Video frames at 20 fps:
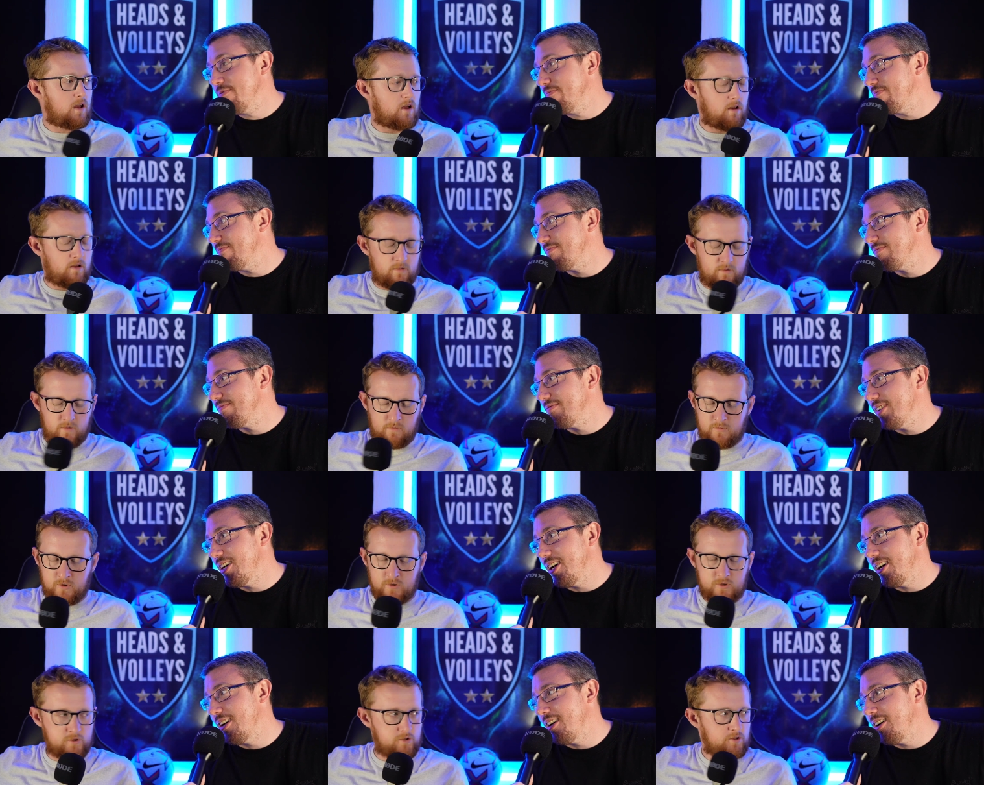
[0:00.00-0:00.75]
Speaker 1: Oh, I'm
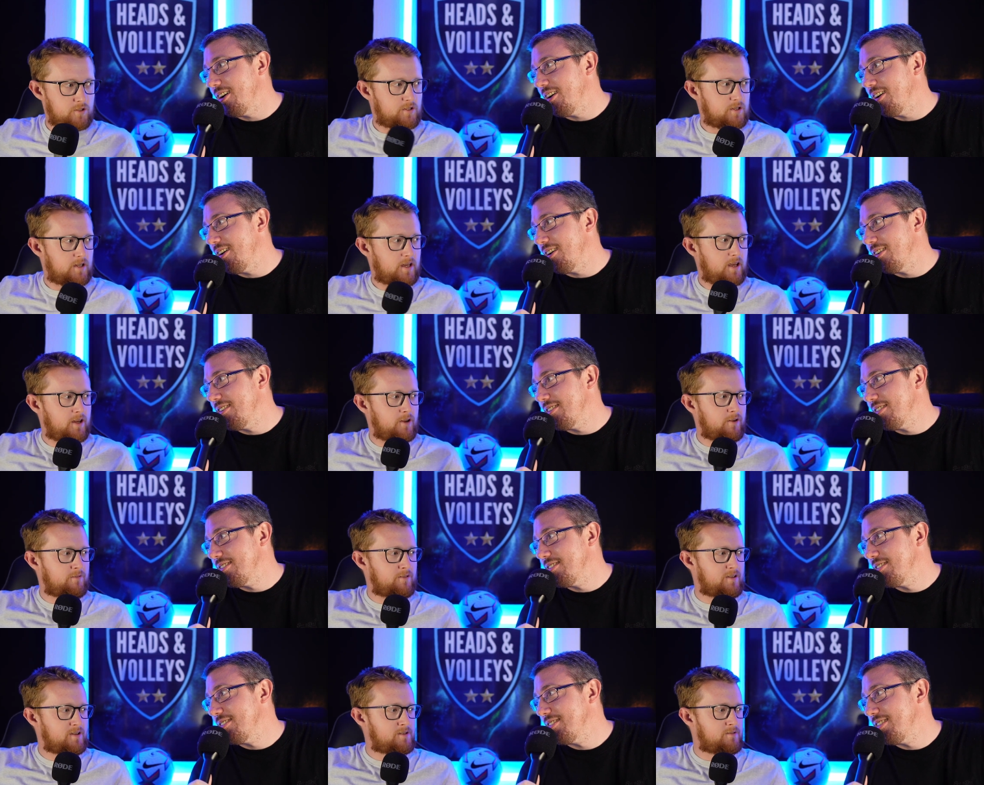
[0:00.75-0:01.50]
not shocked you're kicking
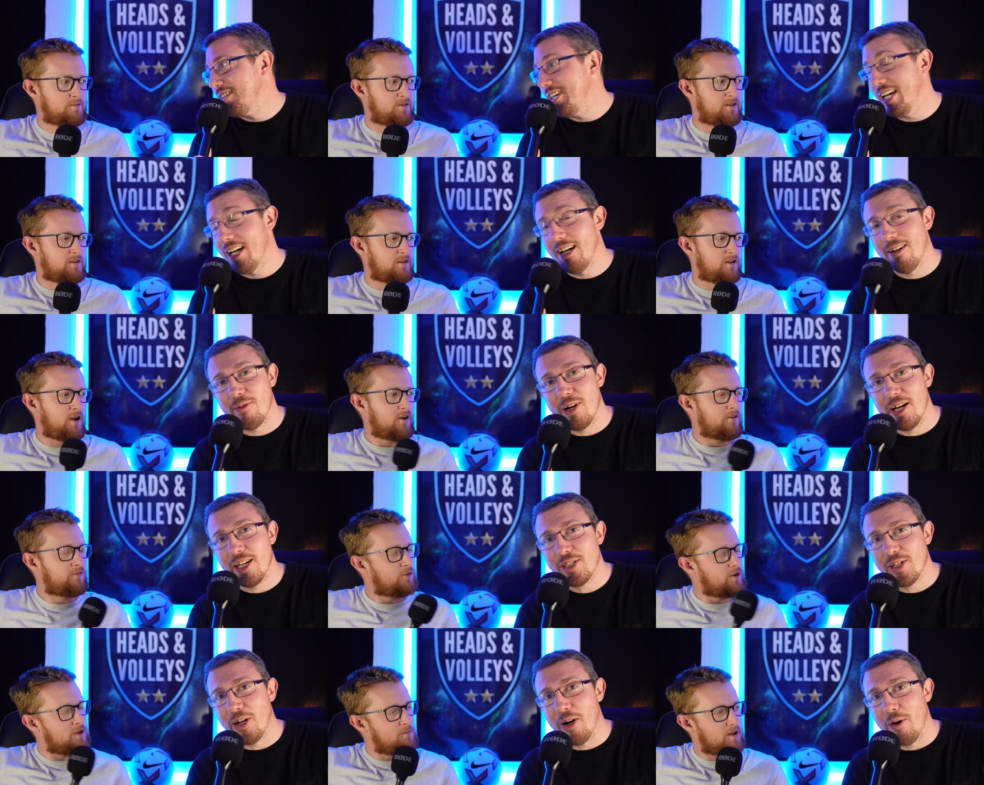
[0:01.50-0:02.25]
off with this.
Speaker 2: Yeah, well,
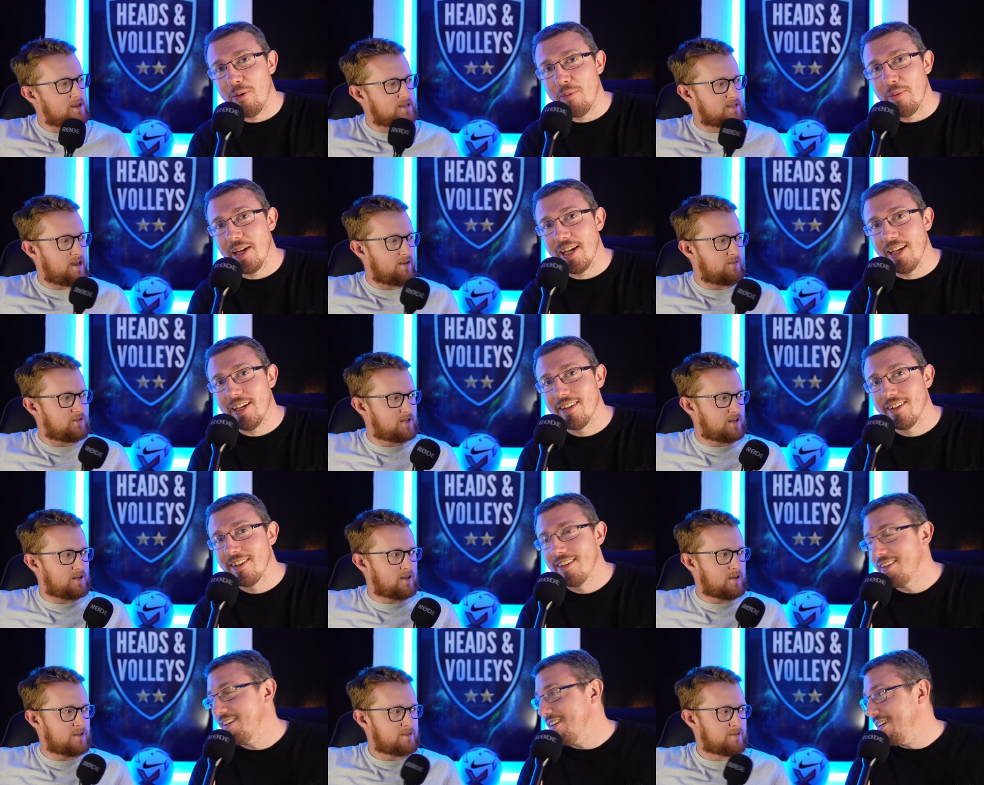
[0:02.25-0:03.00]
it's got to be. It's a
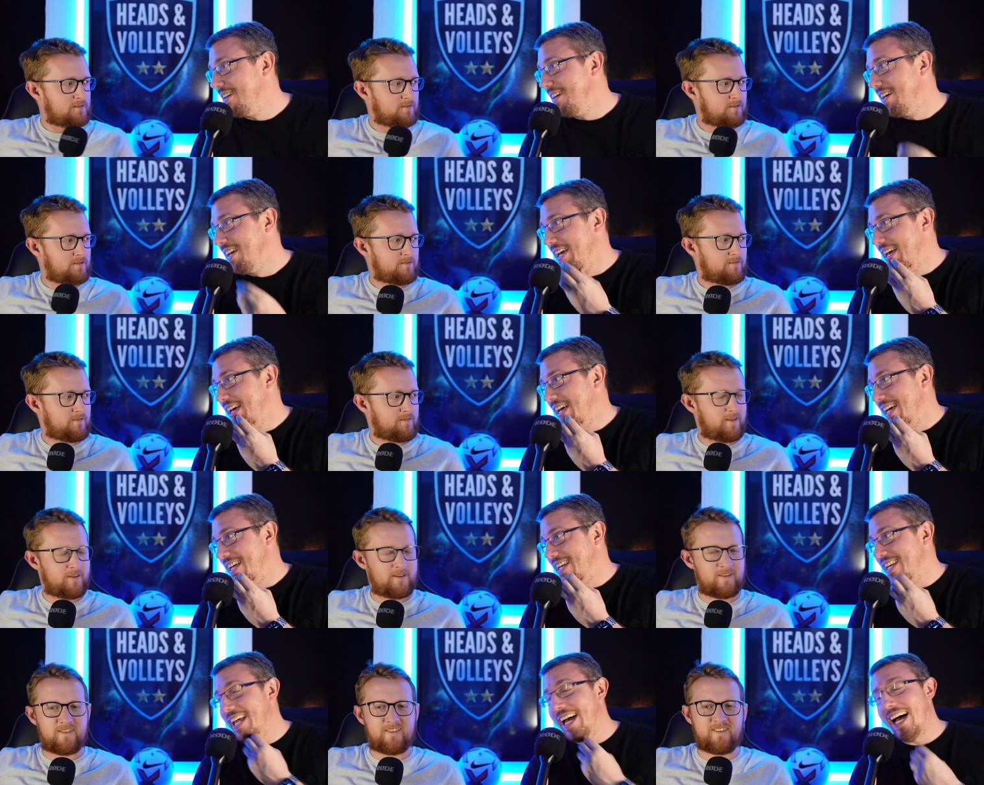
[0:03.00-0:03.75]
last as well, to be
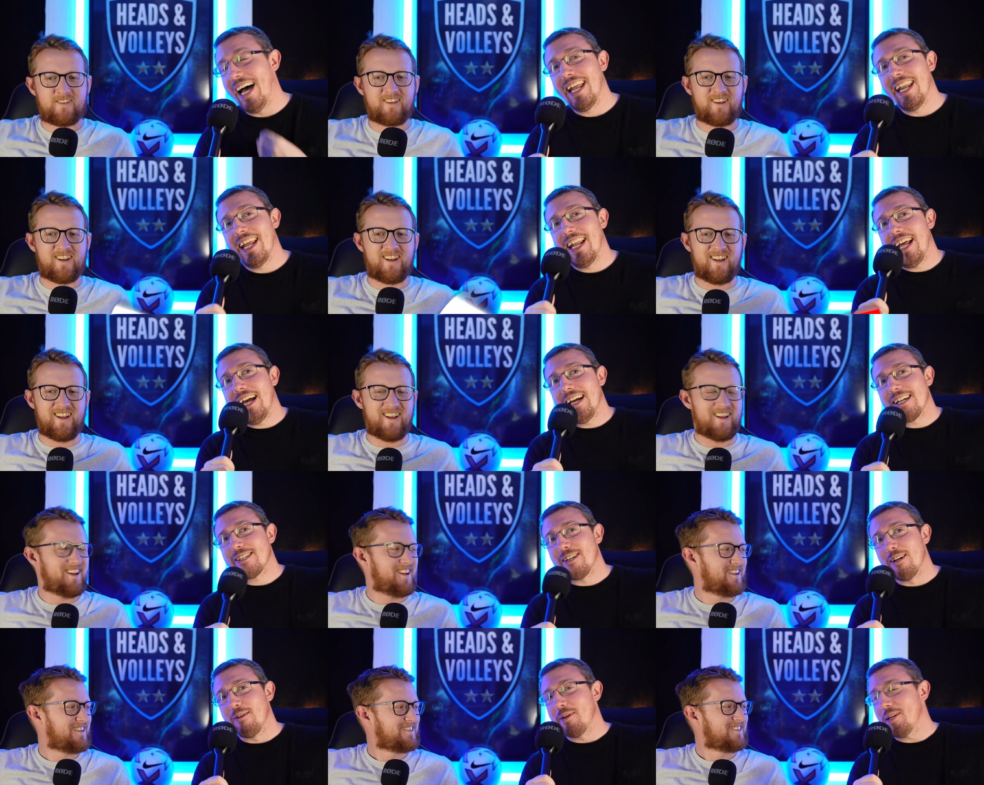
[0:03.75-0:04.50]
fair. No,
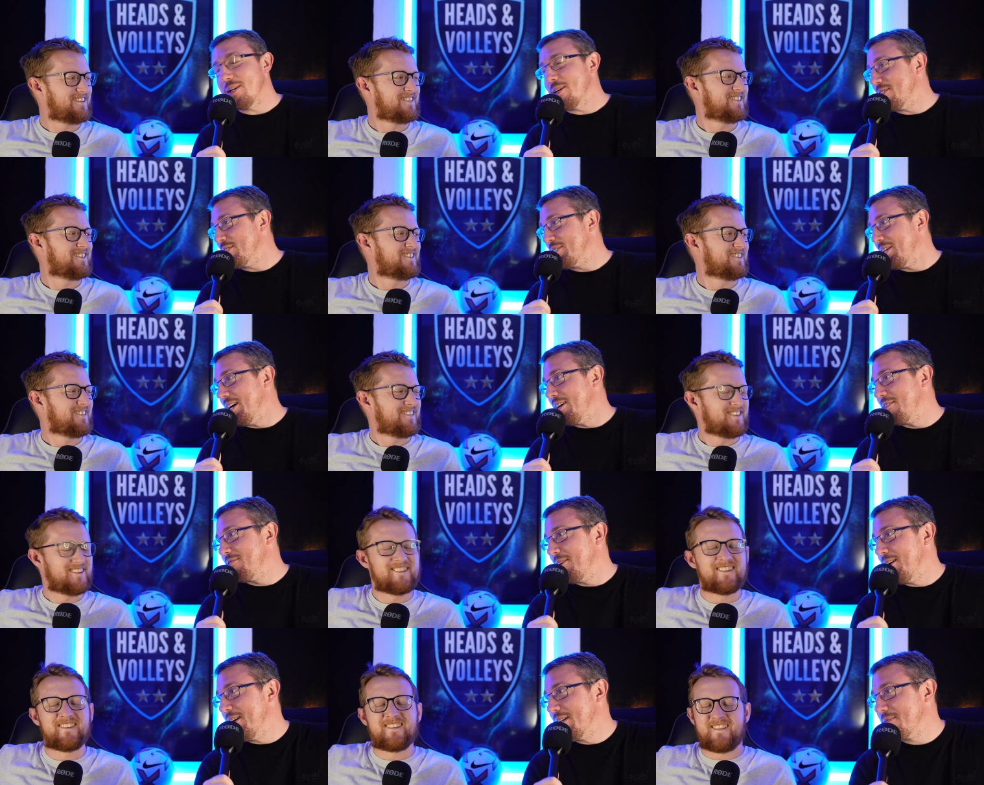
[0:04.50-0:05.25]
it's got to be. You've got to start
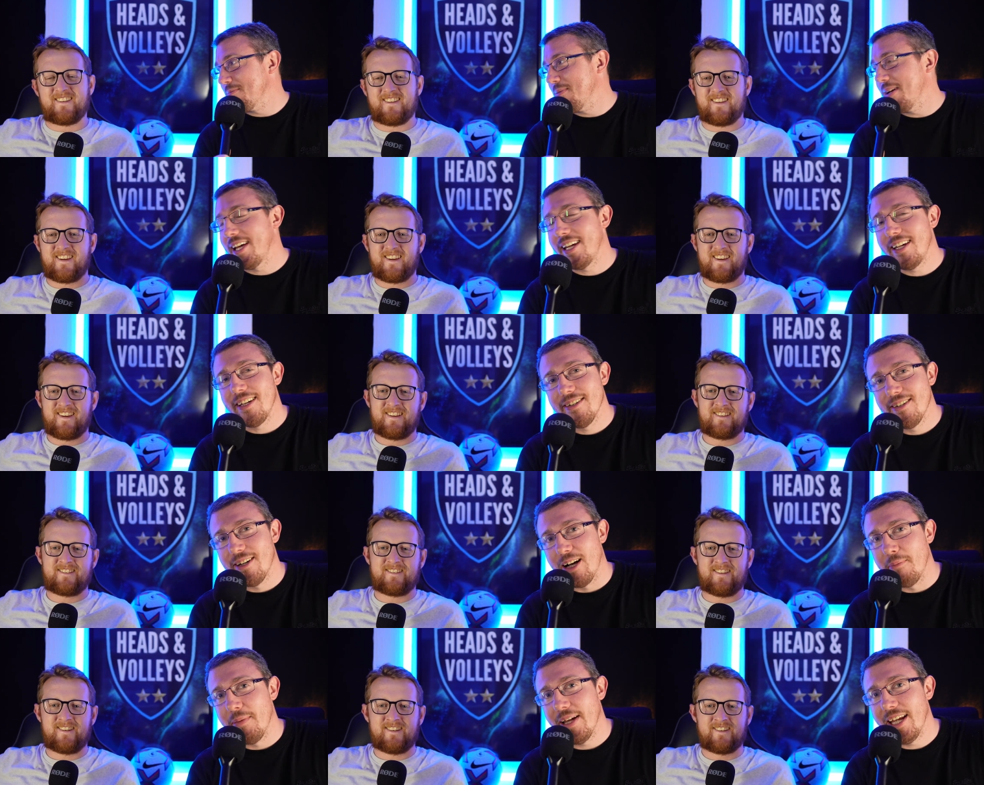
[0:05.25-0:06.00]
it first, mate. Yeah,
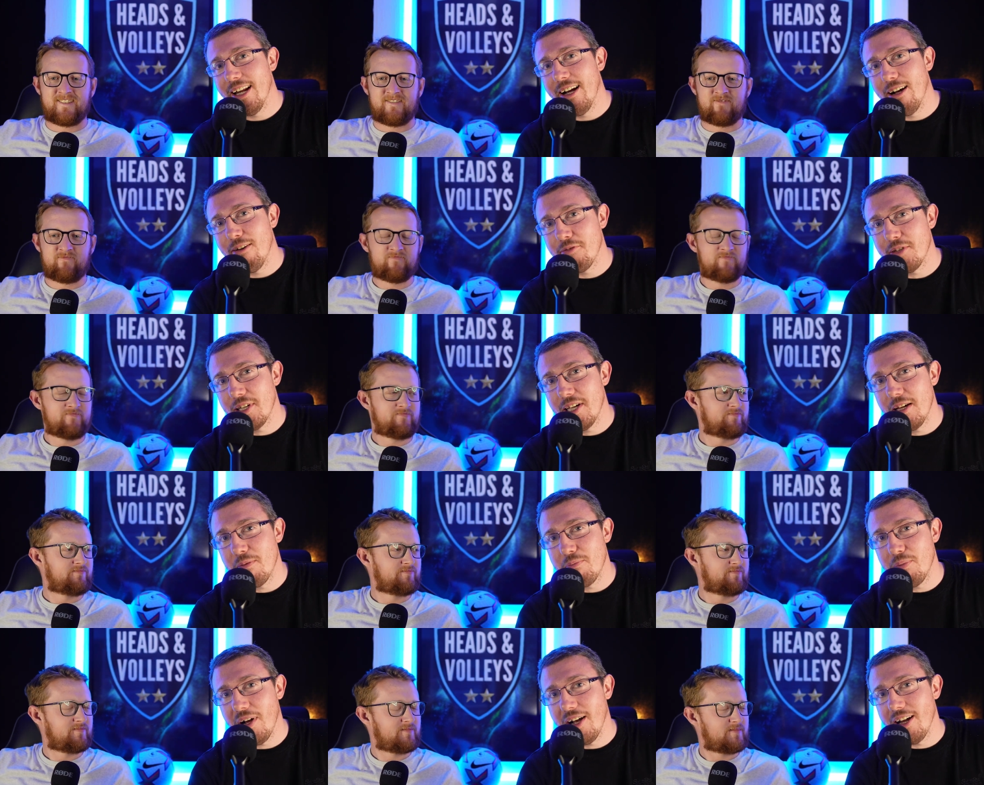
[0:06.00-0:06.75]
I mean,
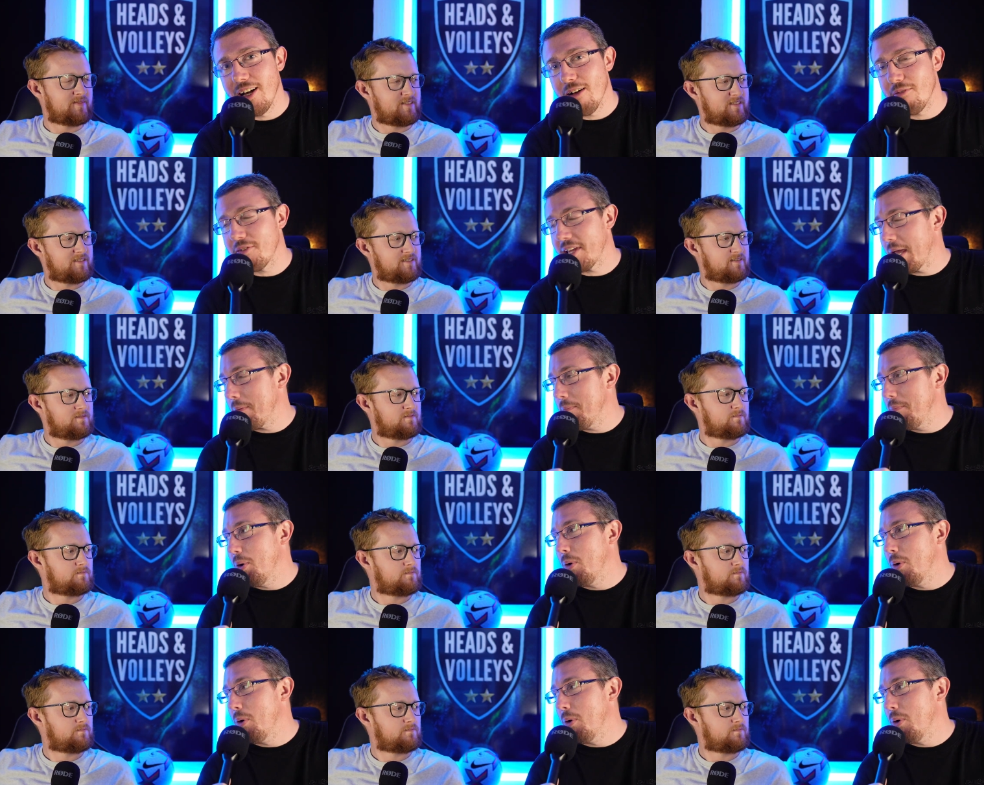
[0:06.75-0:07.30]
after Brighton, after getting